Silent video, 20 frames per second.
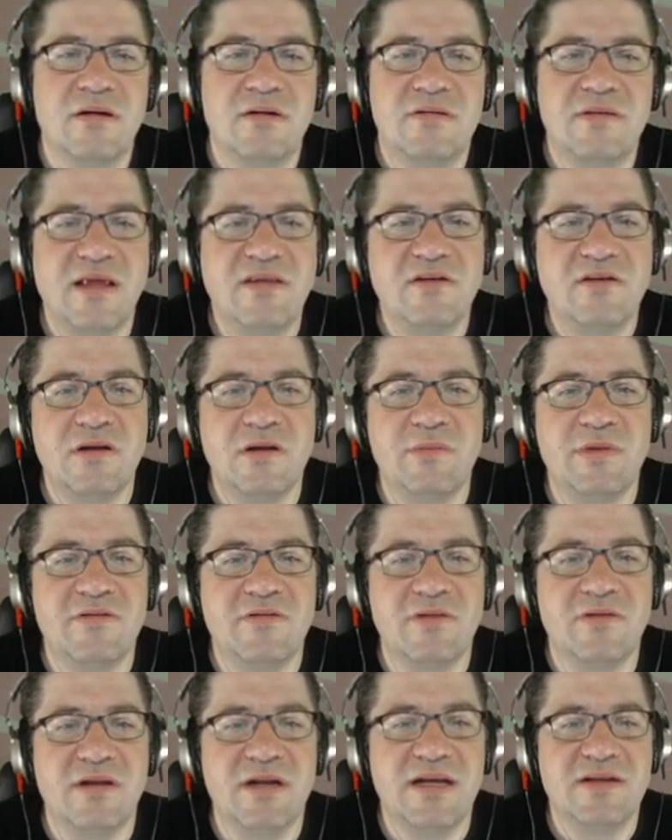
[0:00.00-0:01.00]
that's going to be
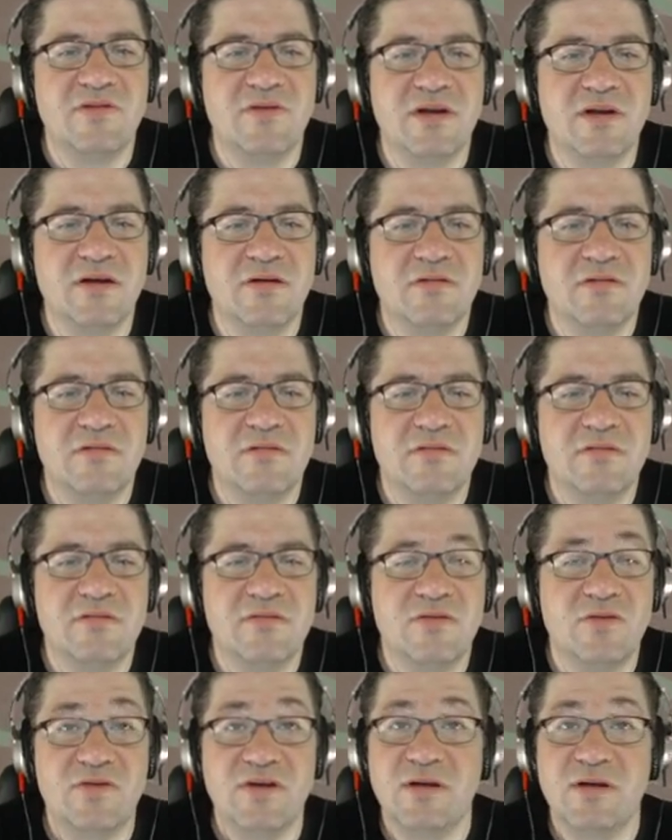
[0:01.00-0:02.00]
for the next video.
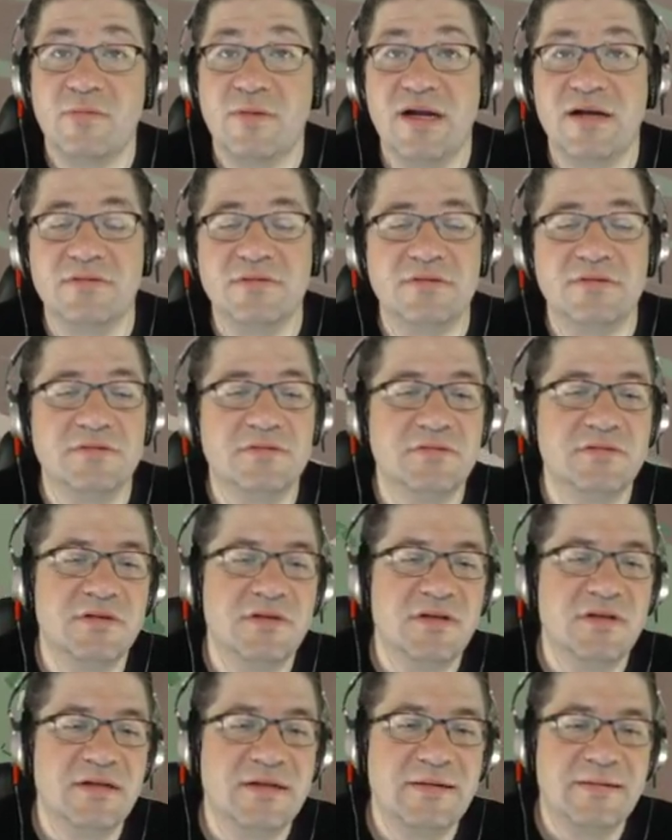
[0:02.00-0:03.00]
So stick around.
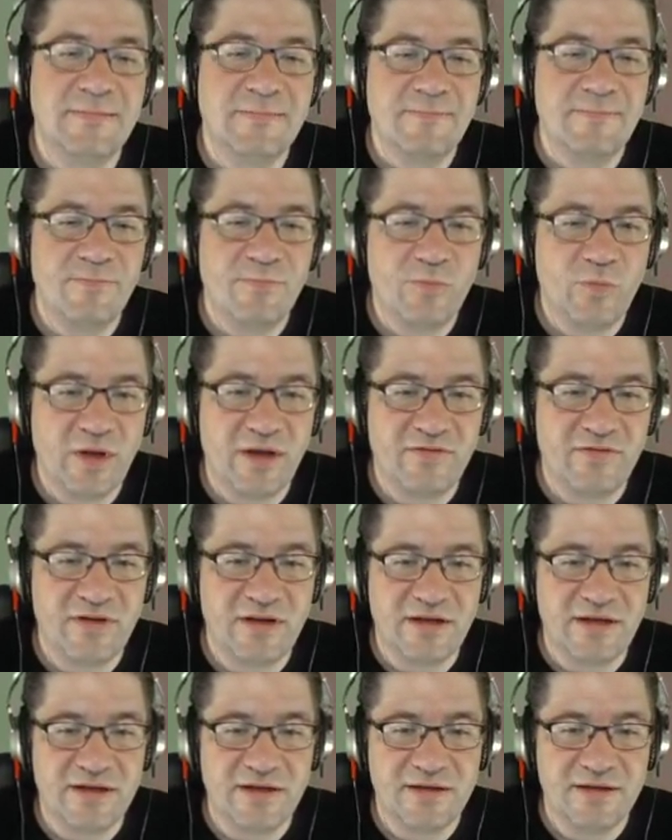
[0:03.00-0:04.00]
We have
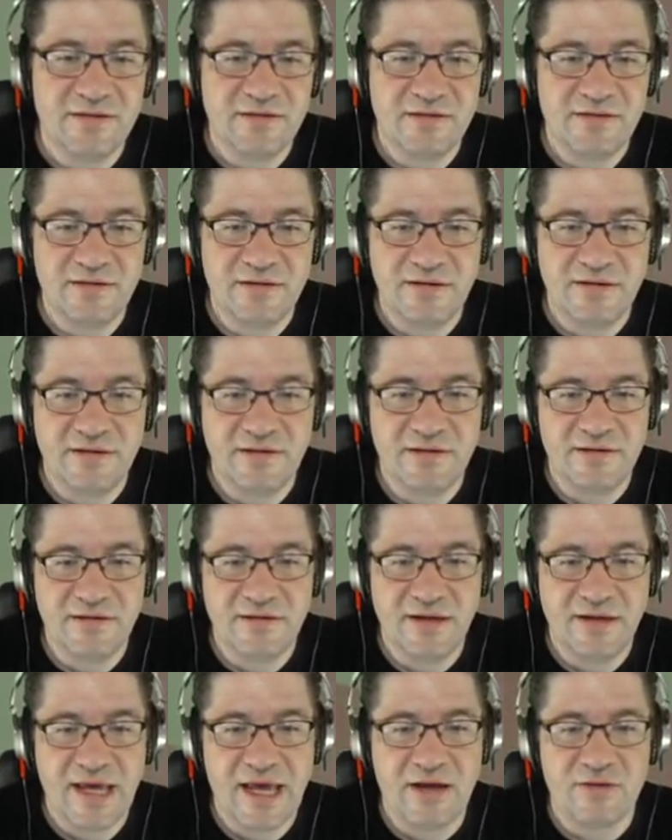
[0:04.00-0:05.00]
a
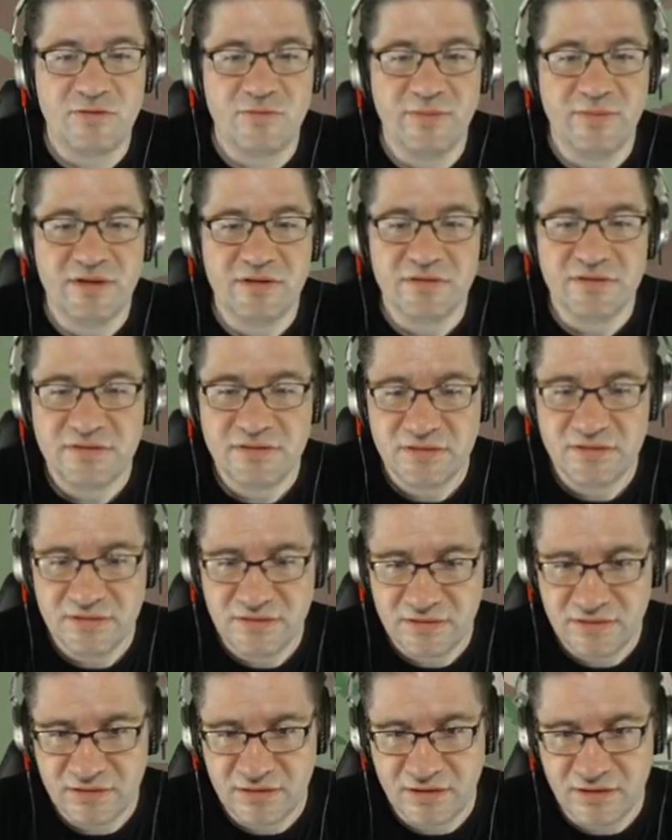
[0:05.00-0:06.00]
how to build.
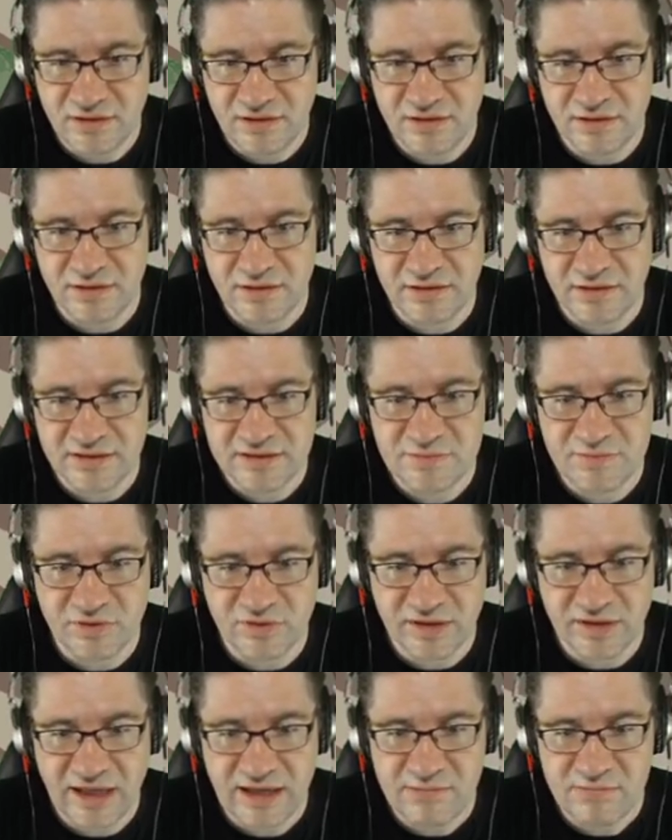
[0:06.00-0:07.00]
Let's
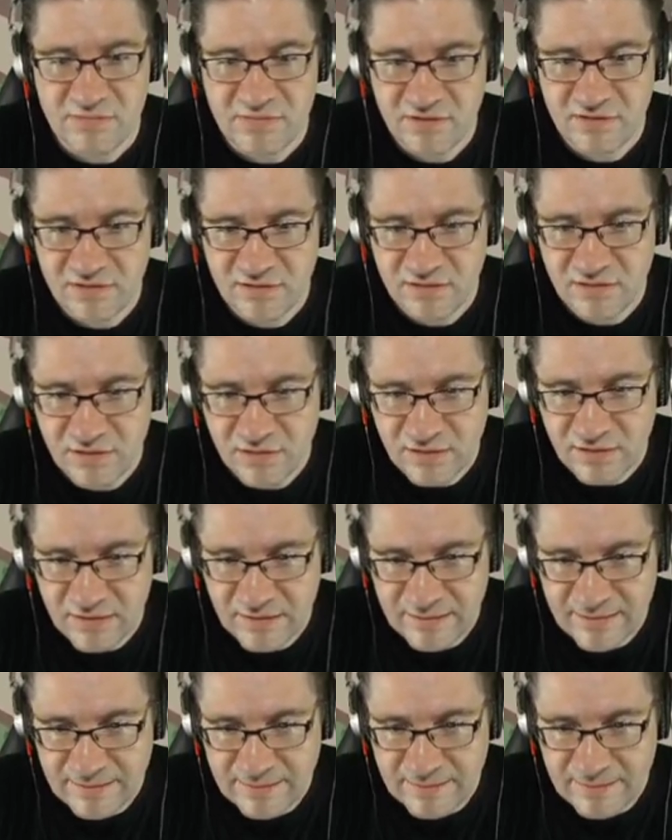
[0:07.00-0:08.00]
build a game.
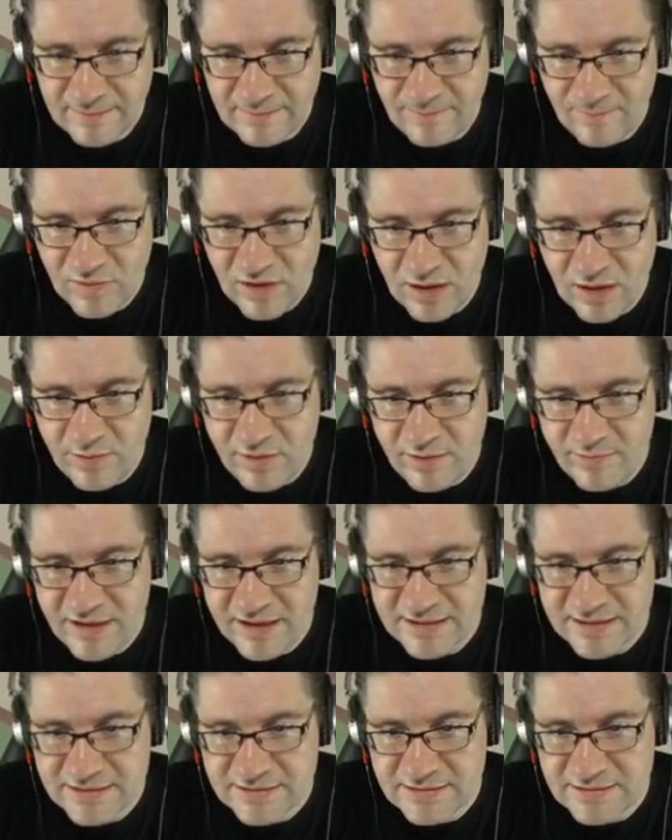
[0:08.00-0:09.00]
Coming up
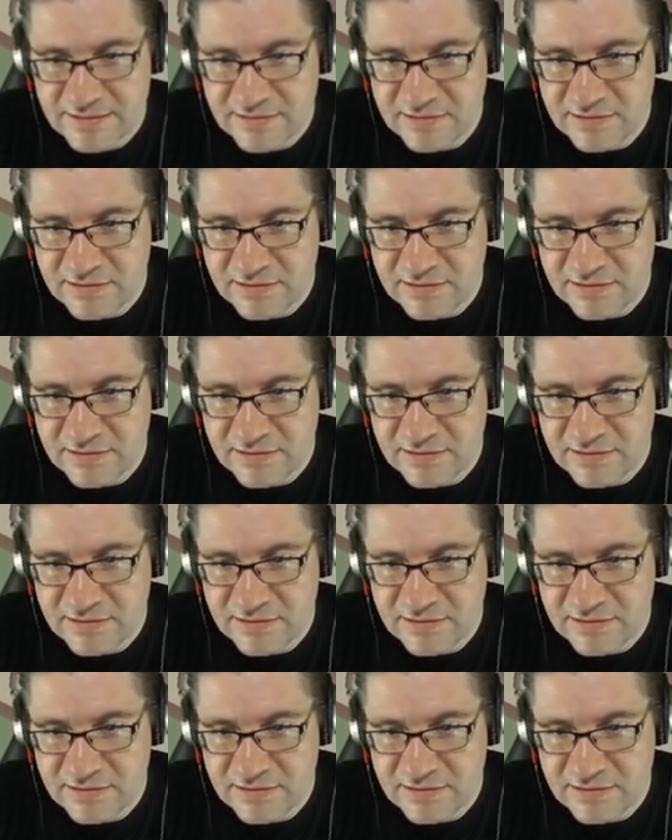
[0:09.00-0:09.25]
next.